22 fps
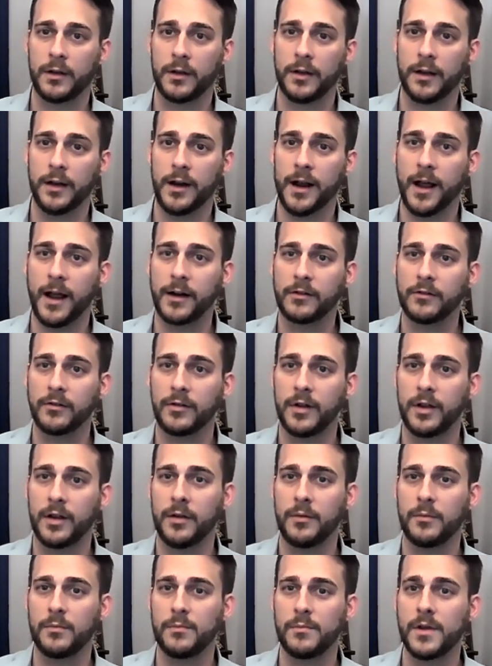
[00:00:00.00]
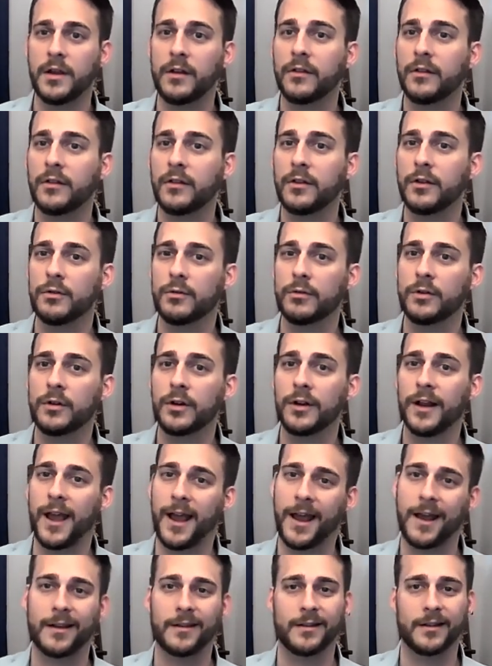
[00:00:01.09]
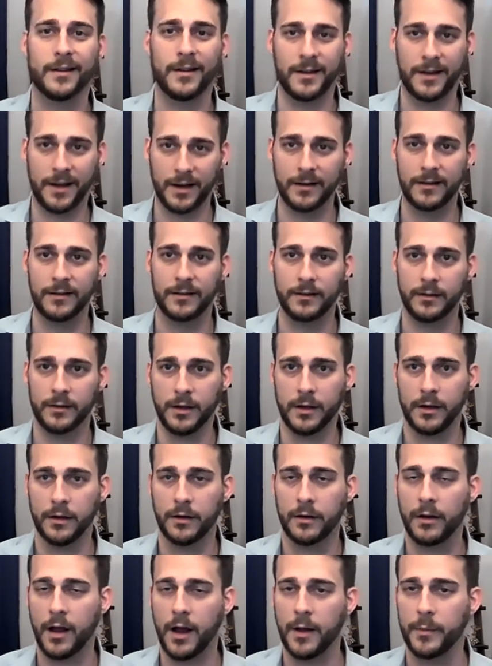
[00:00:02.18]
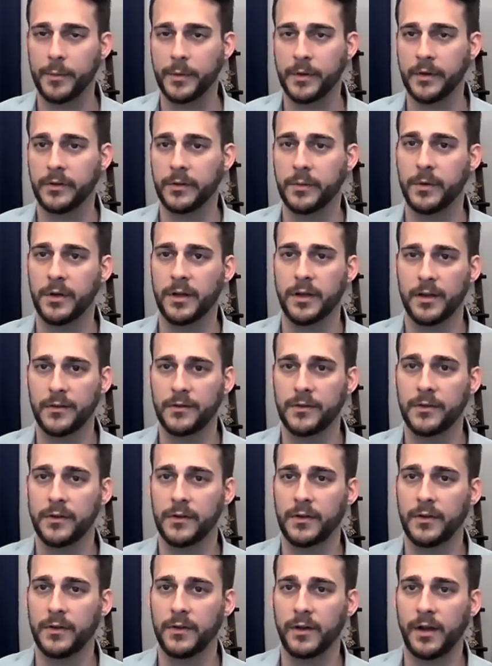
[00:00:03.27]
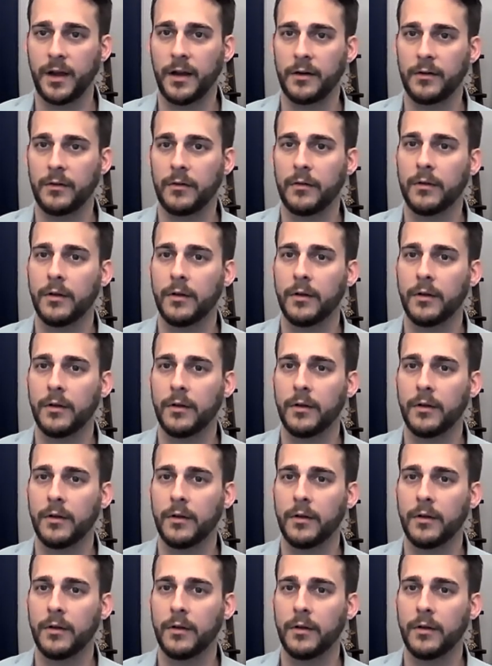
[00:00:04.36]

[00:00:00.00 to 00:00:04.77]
it actually means you could accidentally copy somebody else's design.